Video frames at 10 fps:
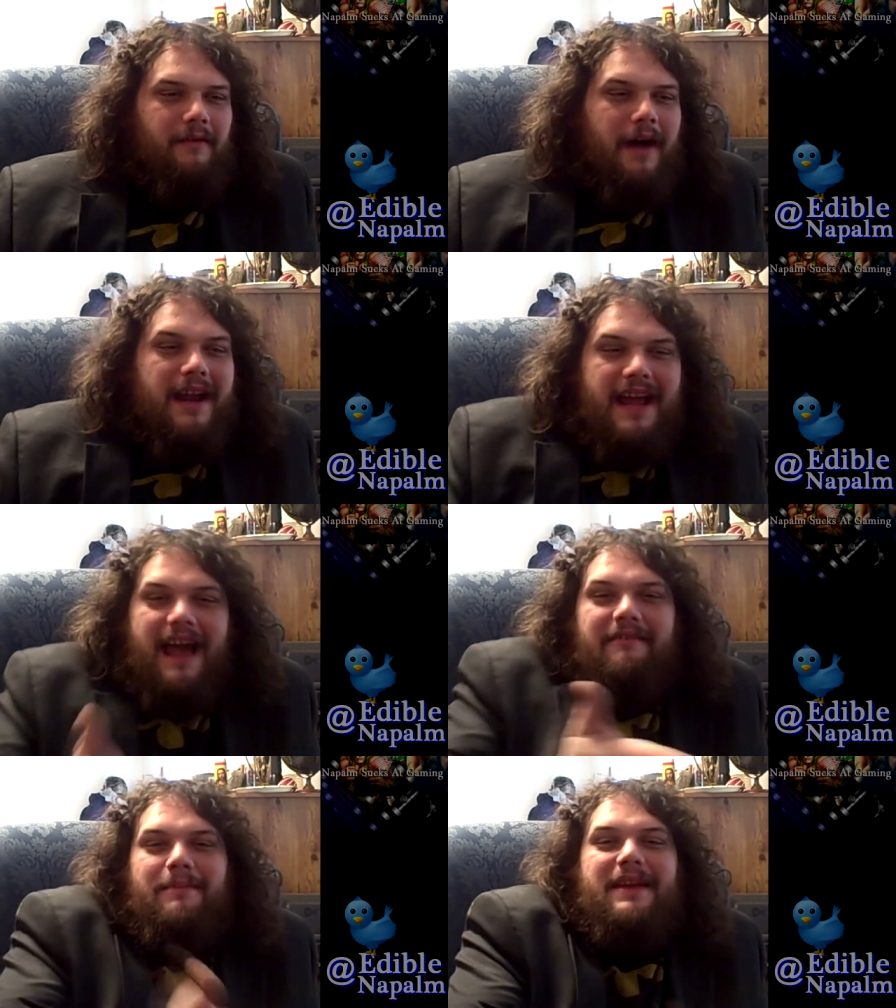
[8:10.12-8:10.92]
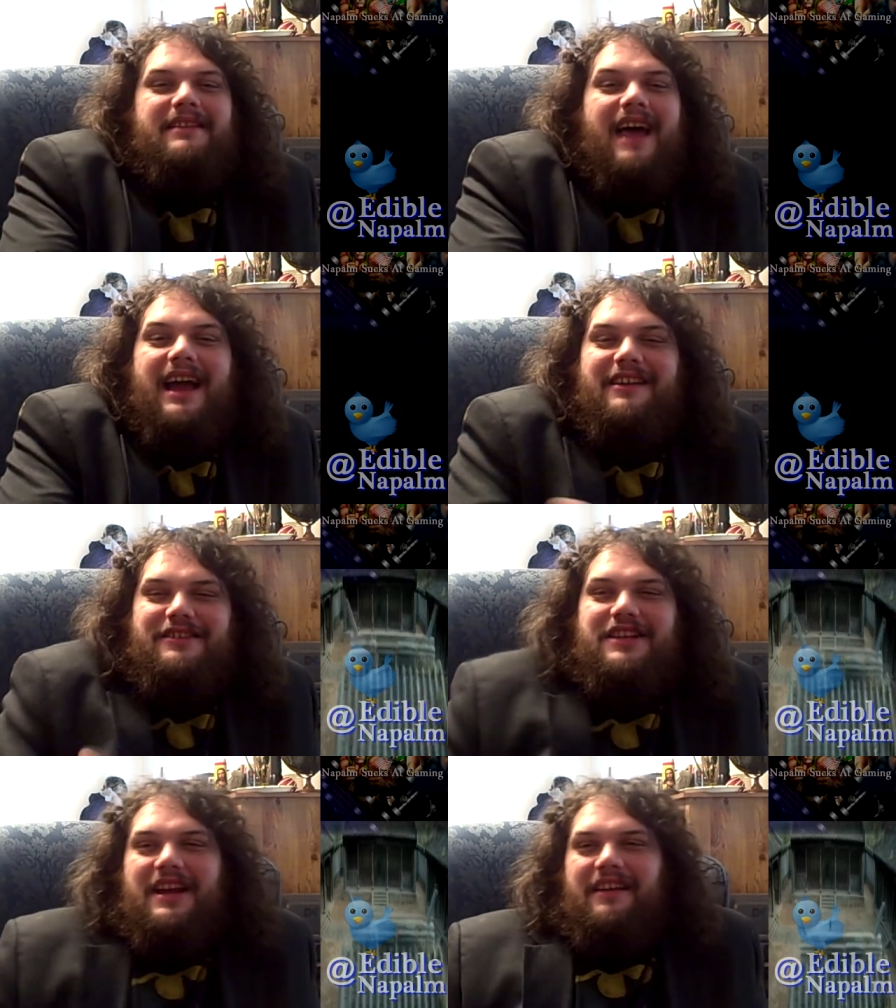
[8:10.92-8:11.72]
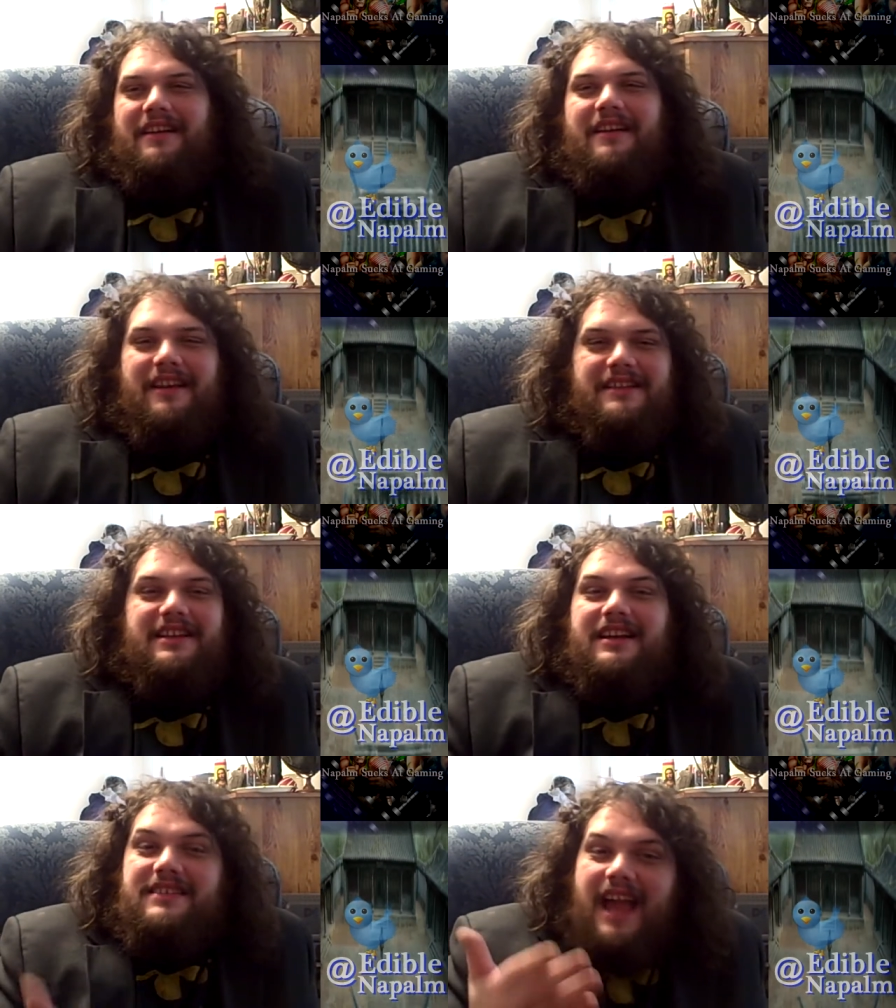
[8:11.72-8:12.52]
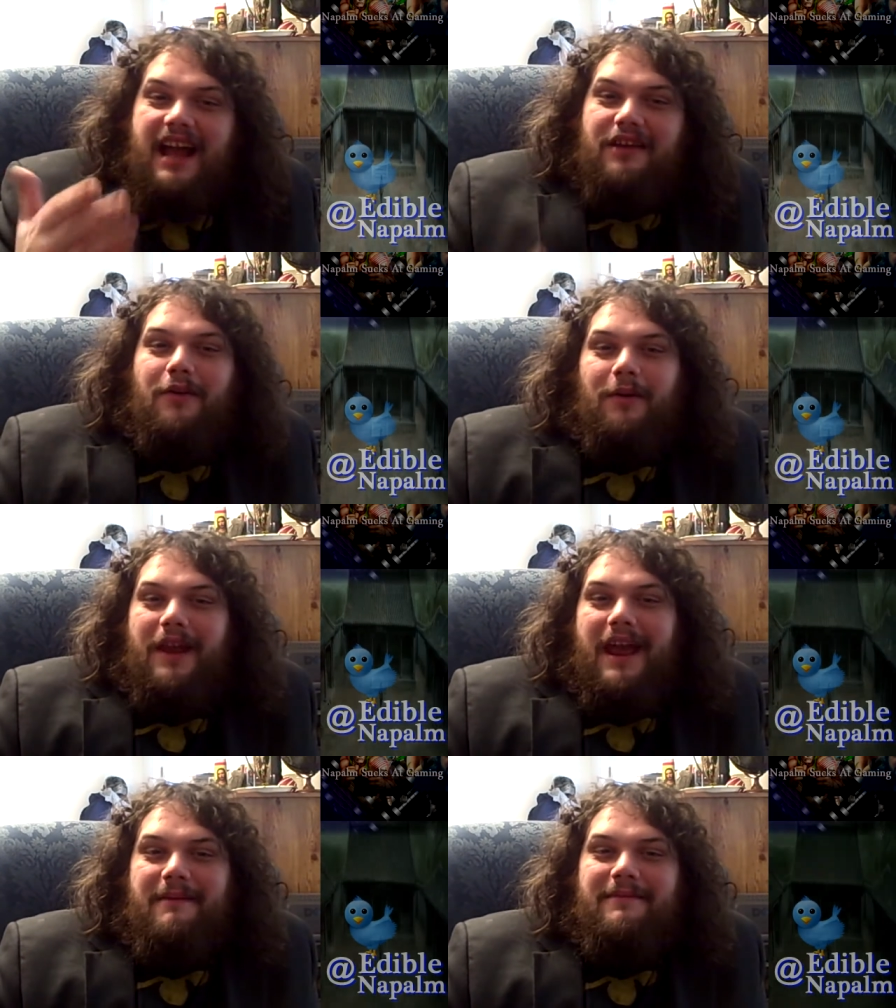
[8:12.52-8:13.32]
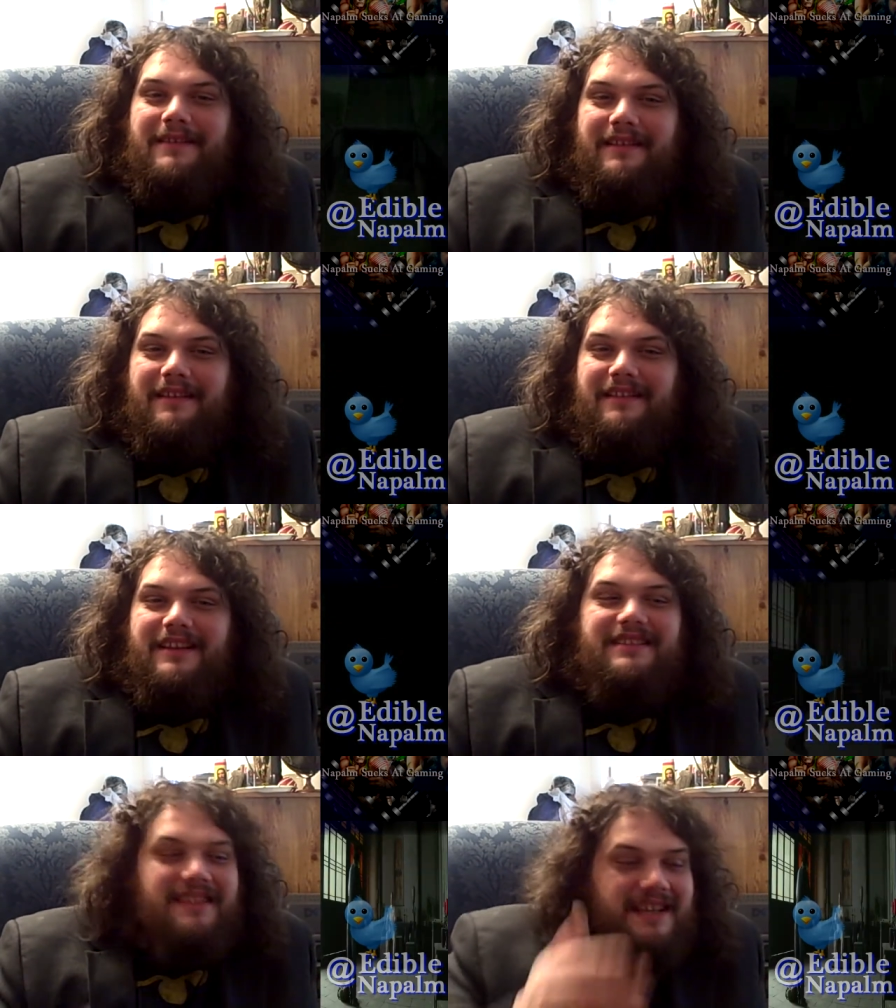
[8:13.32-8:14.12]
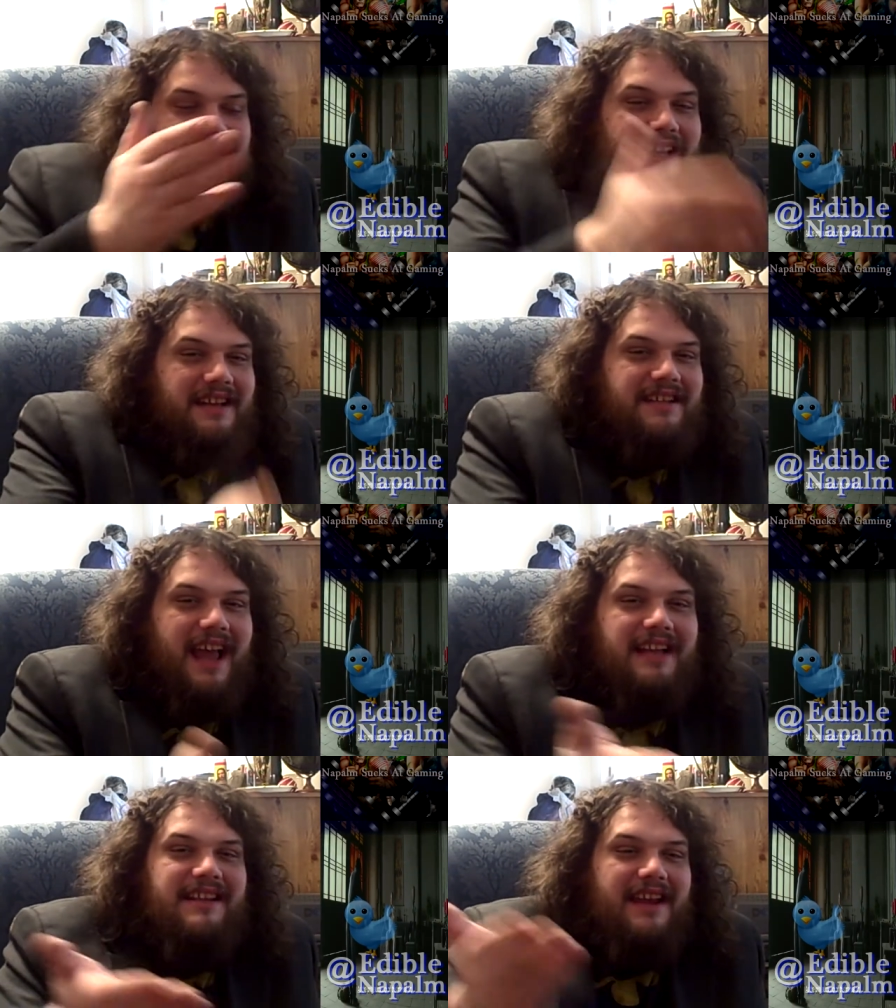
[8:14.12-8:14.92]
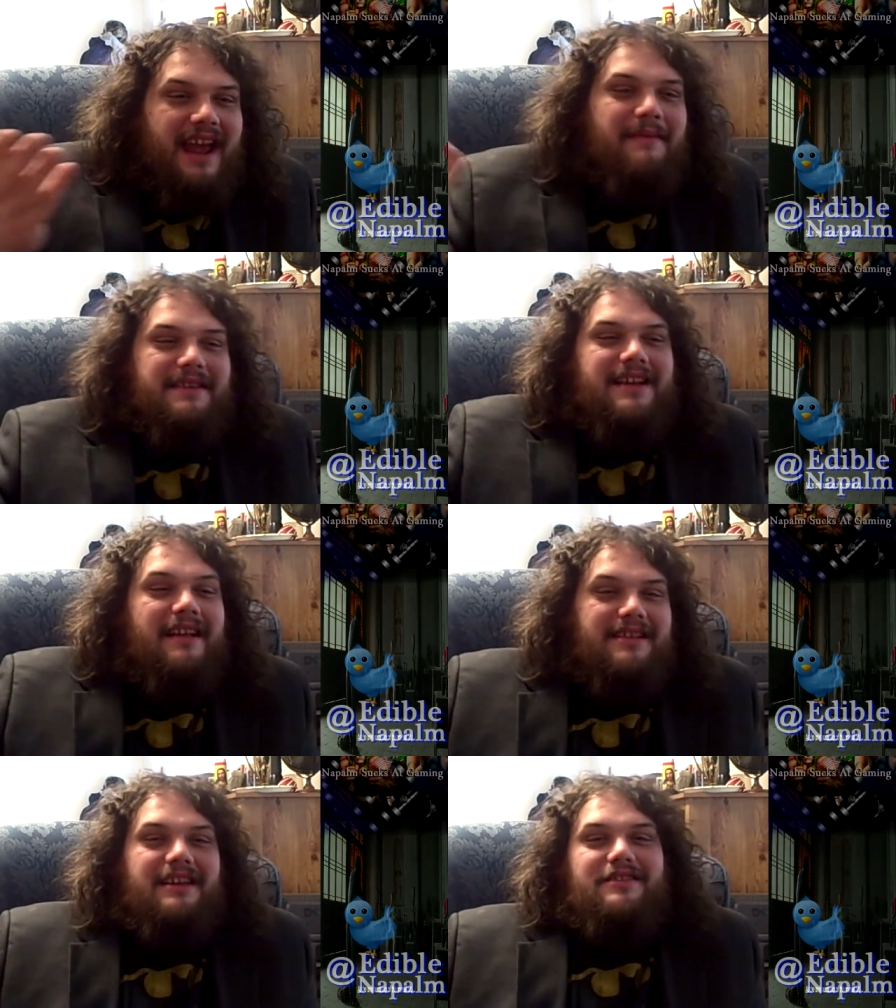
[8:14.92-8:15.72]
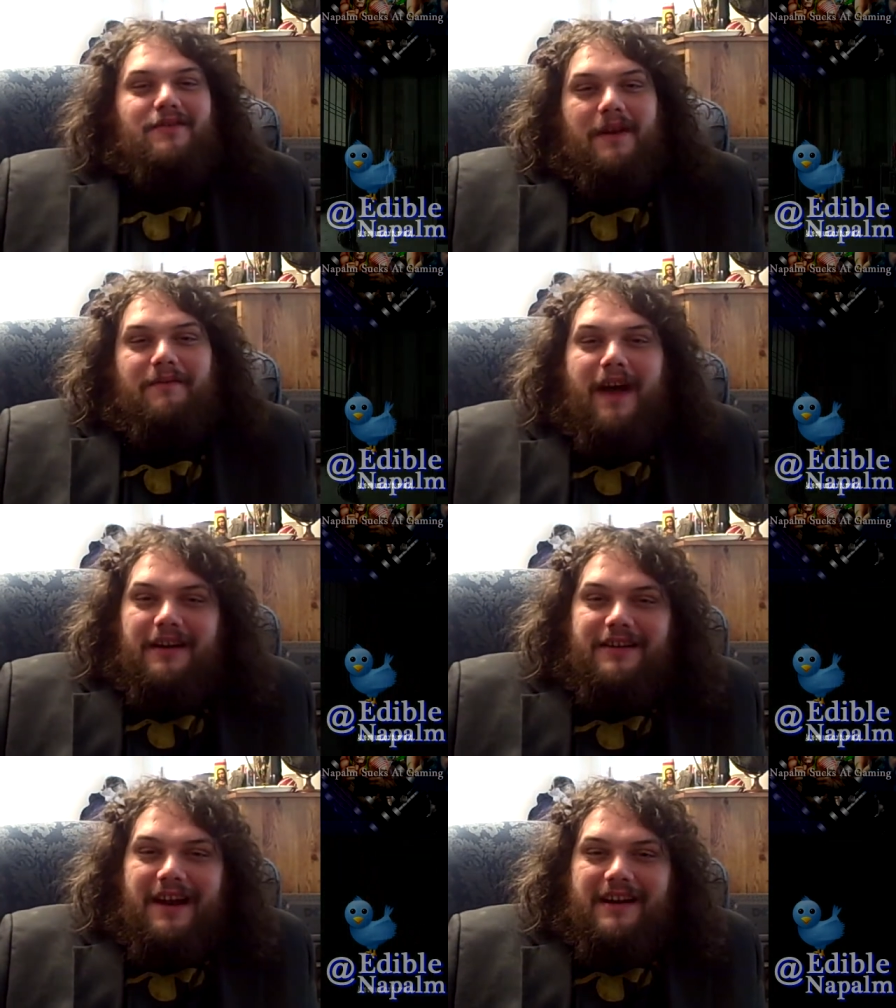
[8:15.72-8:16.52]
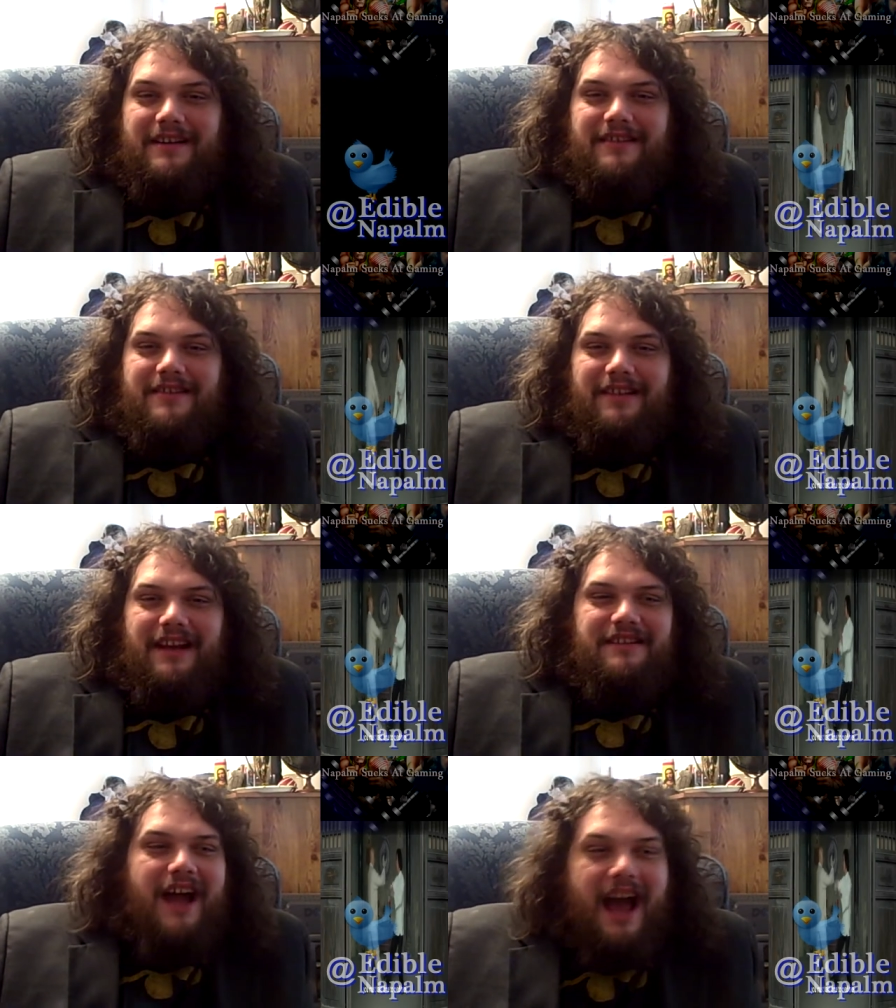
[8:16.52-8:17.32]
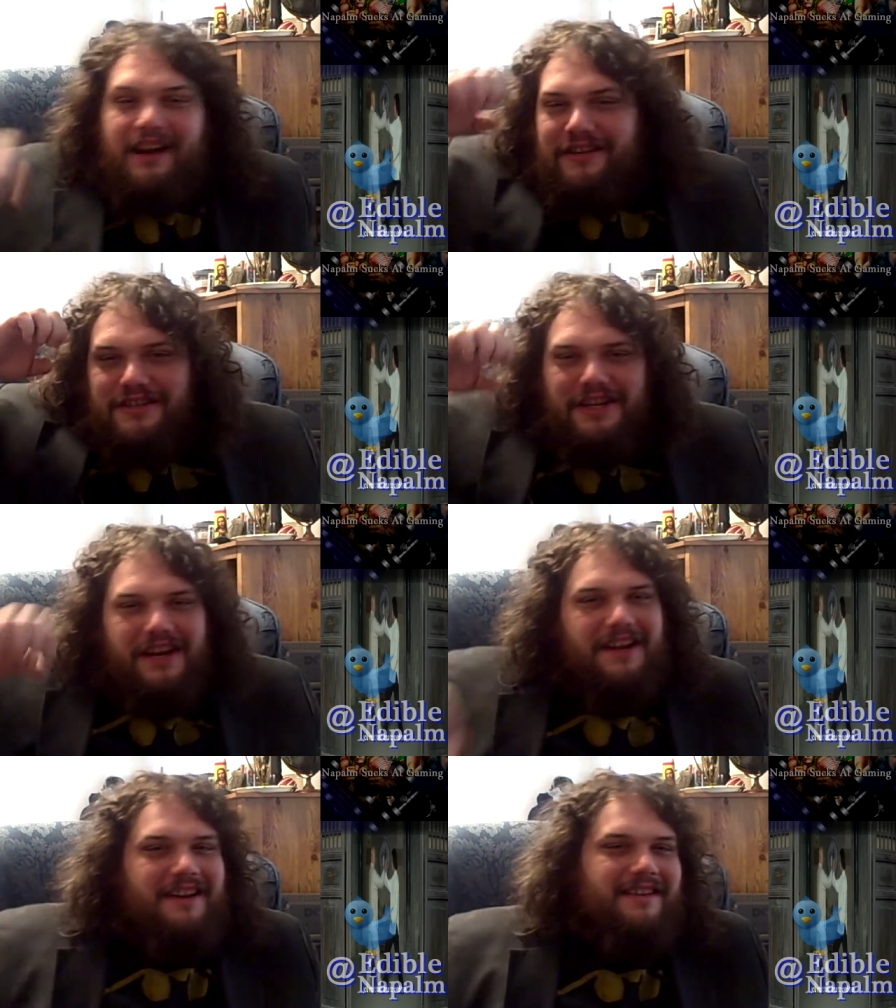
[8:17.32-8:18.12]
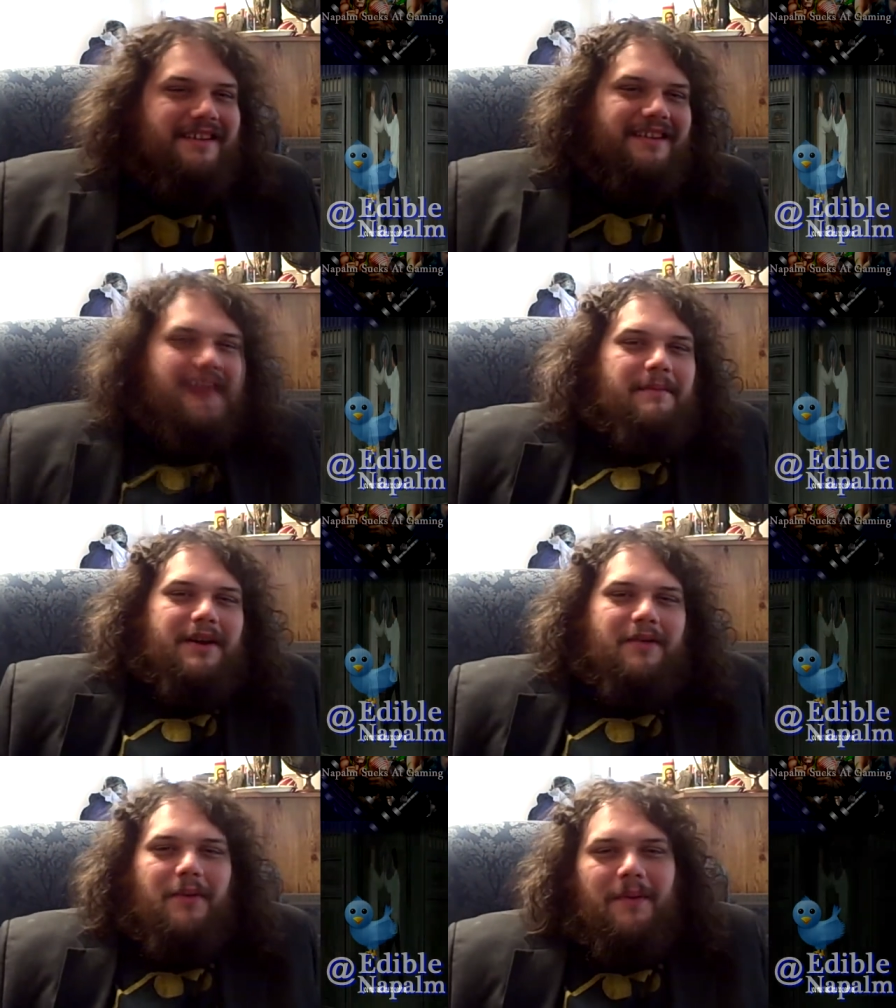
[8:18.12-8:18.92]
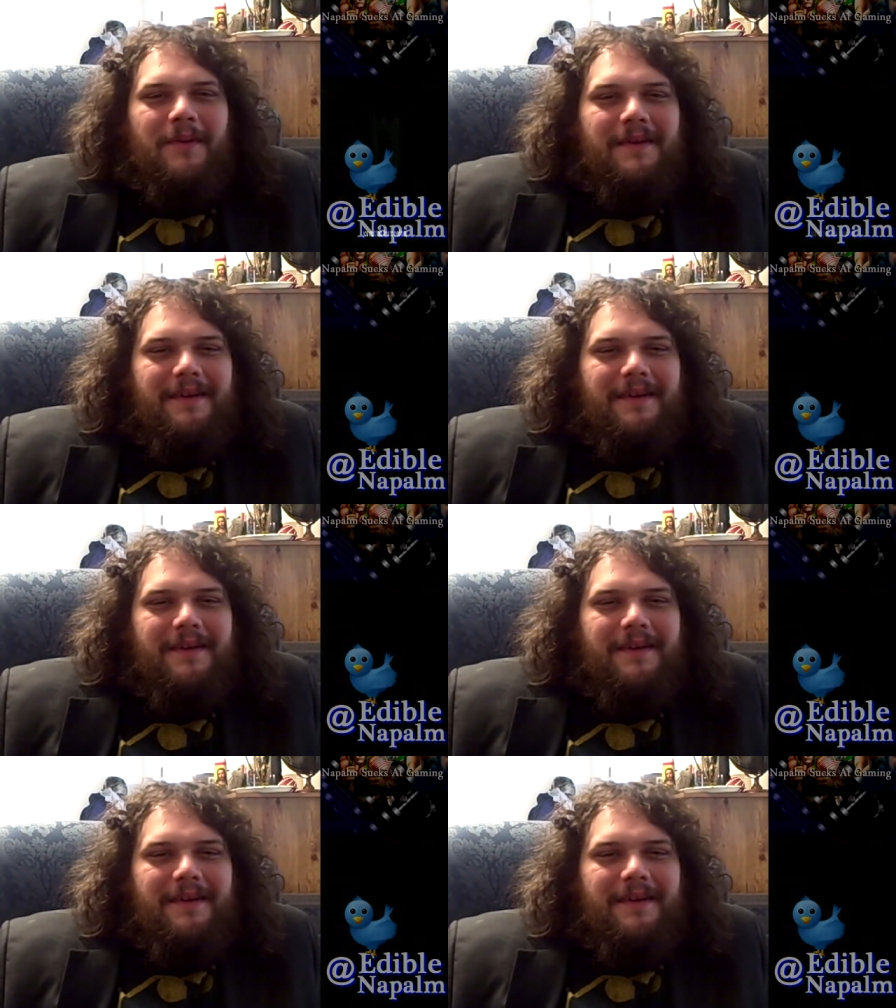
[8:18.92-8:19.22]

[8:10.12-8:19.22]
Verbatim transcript: Why did it have to be Tiger Chen? Is it because he had a cool name? Is it because he has a name that sounds like a Street Fighter character? Like, Tiger Chen. That'd be cool.